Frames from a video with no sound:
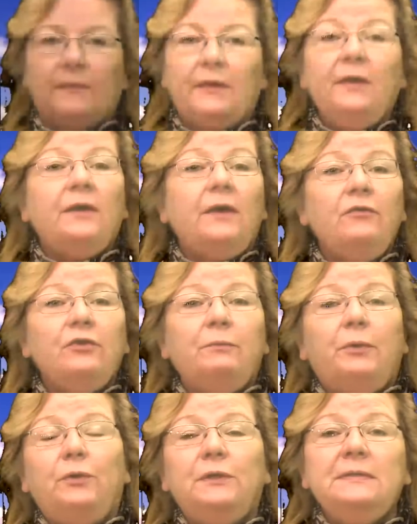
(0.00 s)
Governor
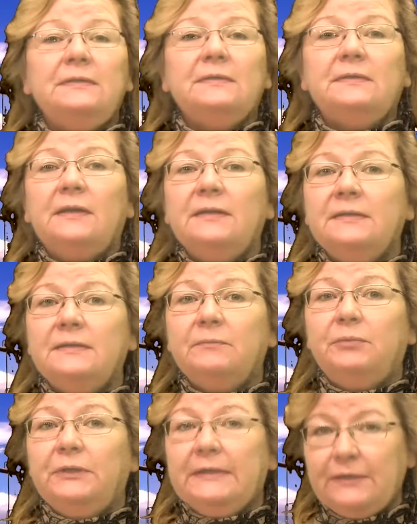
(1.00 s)
Polis signs
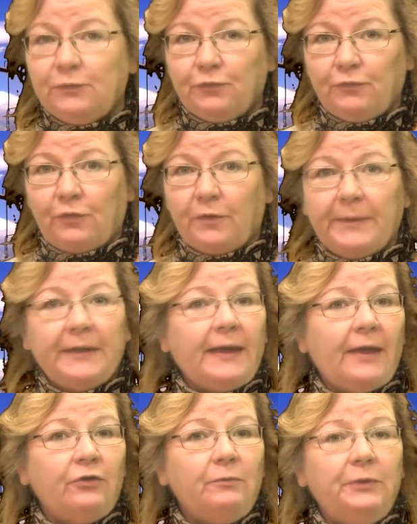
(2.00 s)
Police Reform and
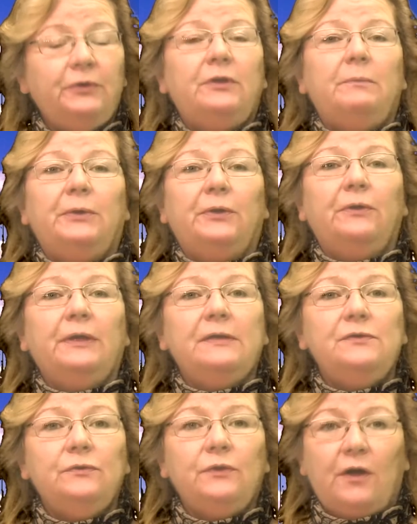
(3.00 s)
Accountability Bill
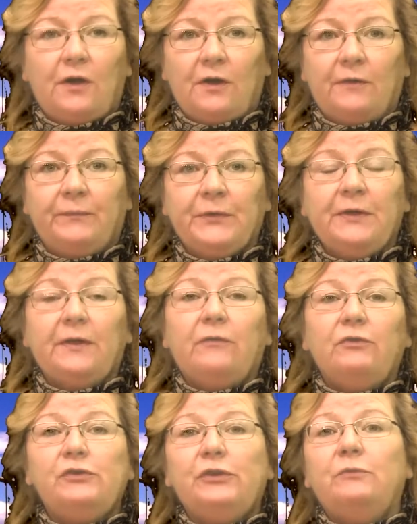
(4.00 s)
into law.
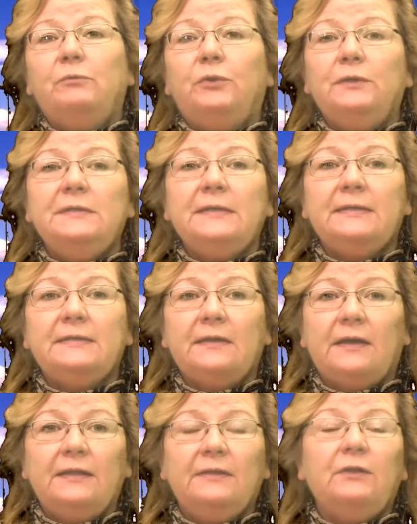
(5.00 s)
Governor Jared Polis has
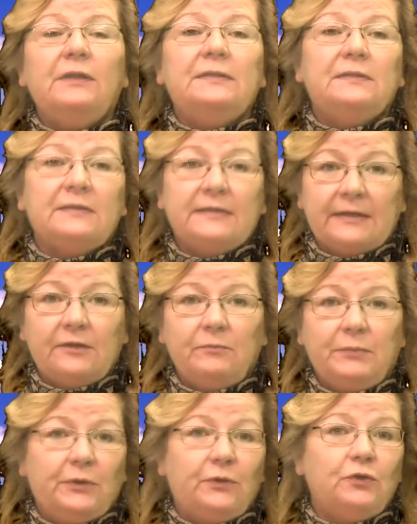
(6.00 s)
signed its
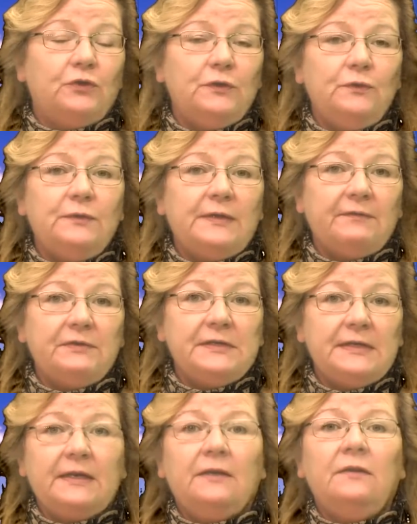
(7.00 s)
Senate Bill
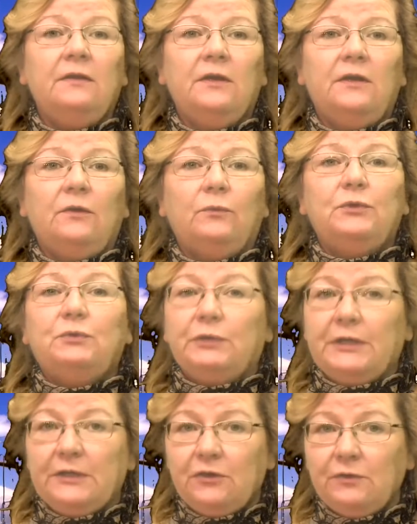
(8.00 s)
217, which will
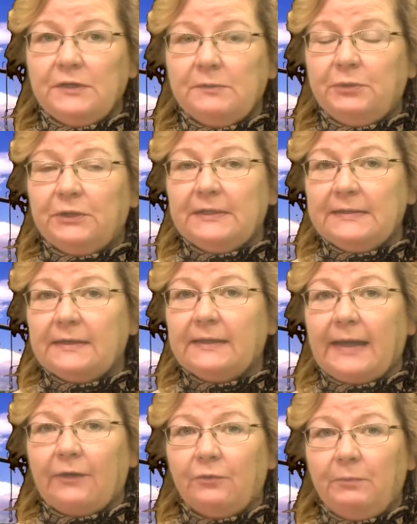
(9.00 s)
increase police
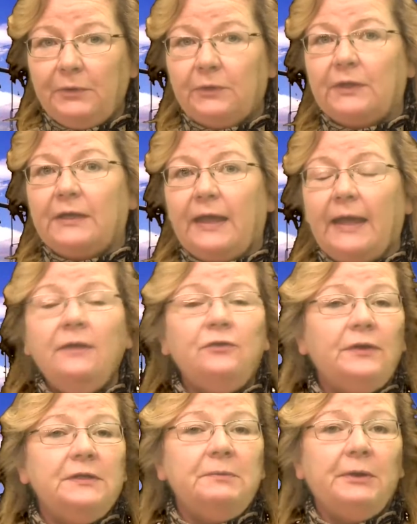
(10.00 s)
accountability and
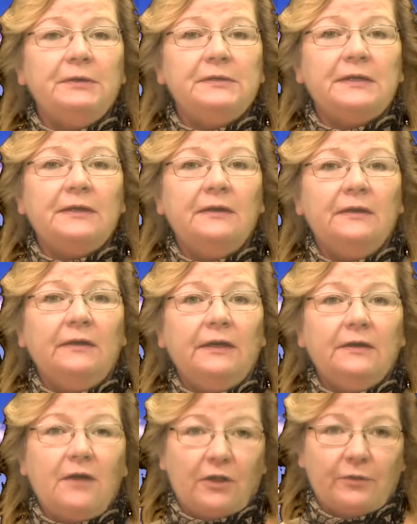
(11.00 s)
transparency
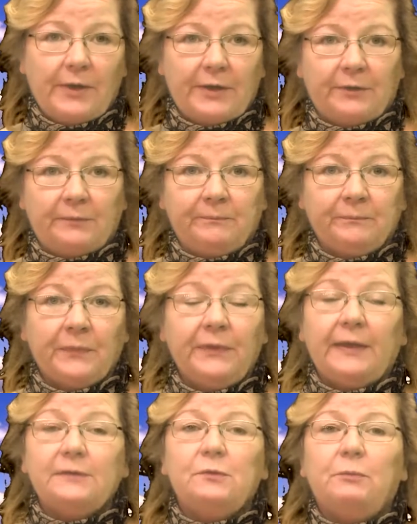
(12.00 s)
in Colorado,
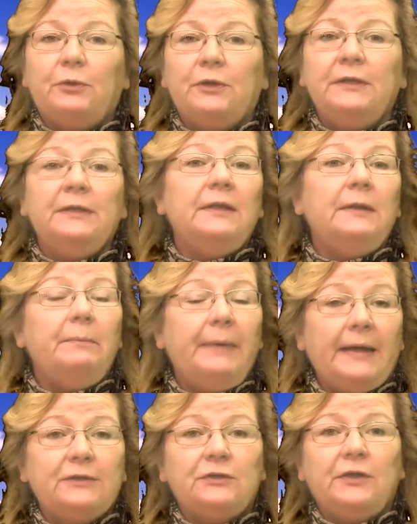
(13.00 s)
as reported in the
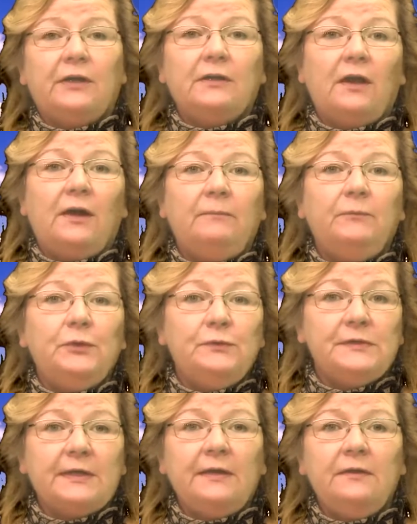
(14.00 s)
Patch.com news
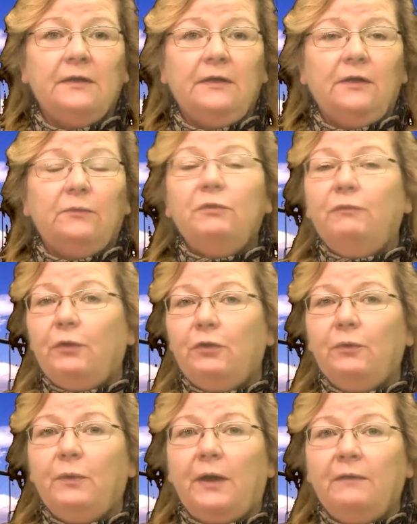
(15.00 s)
site with
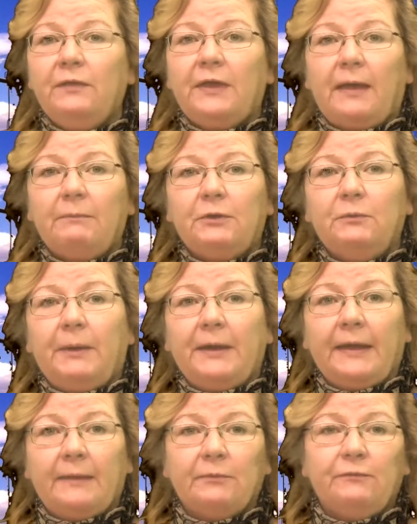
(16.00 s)
photo of the Capitol
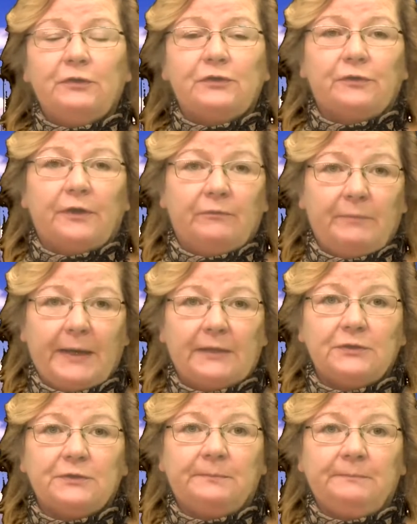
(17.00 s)
by Amber Fisher of
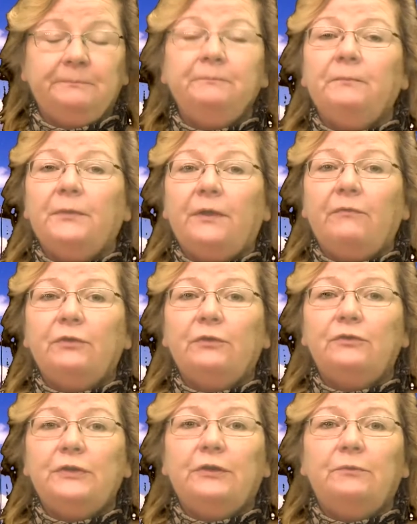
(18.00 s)
Patch. Governor
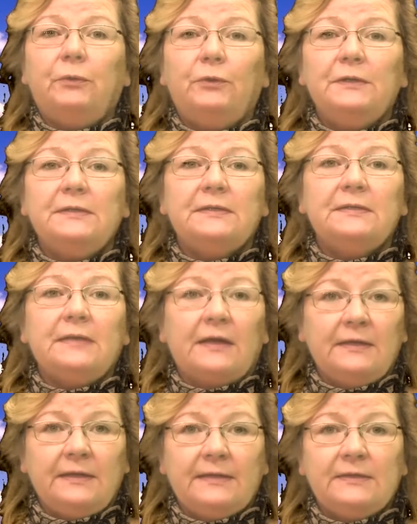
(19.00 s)
Jared Polis
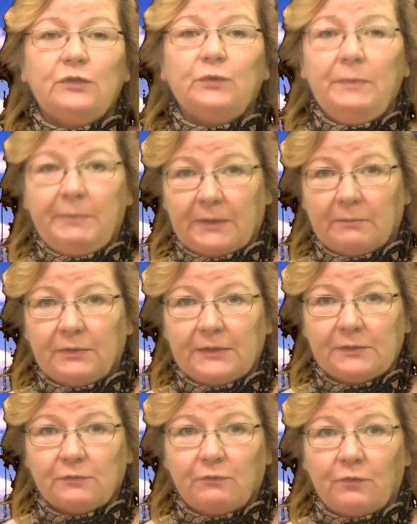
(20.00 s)
signed a sweeping
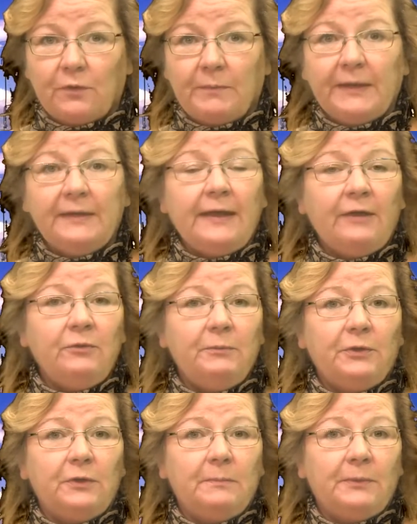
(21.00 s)
police reform and
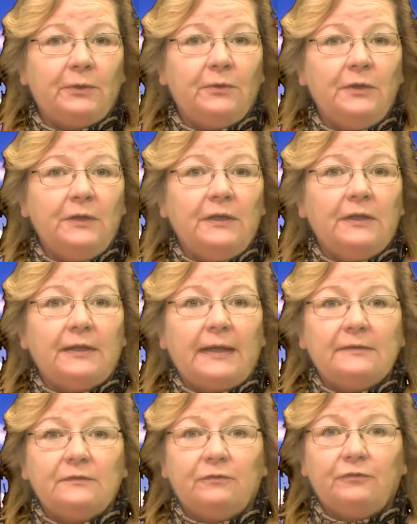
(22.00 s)
accountability bill
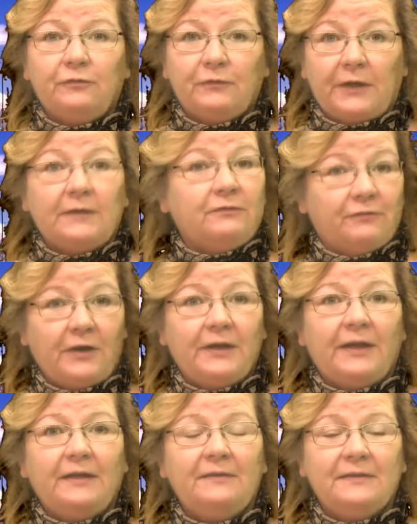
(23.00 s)
last
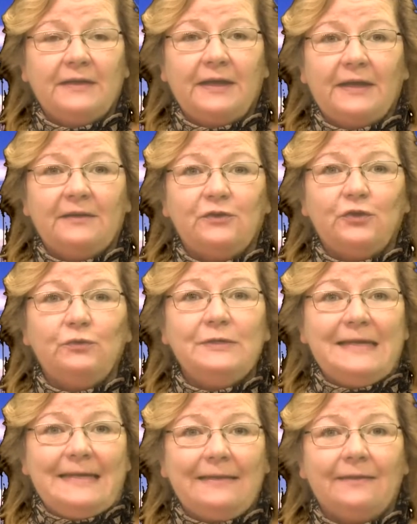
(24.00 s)
Friday, today,
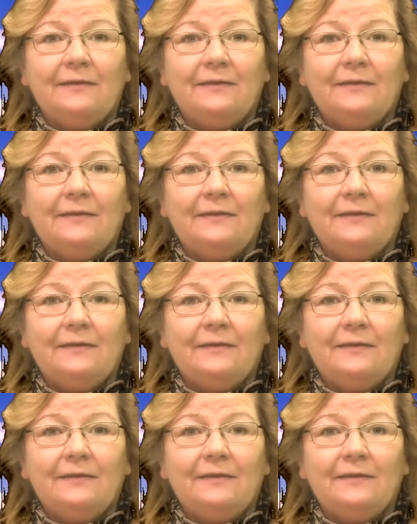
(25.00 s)
Juneteenth,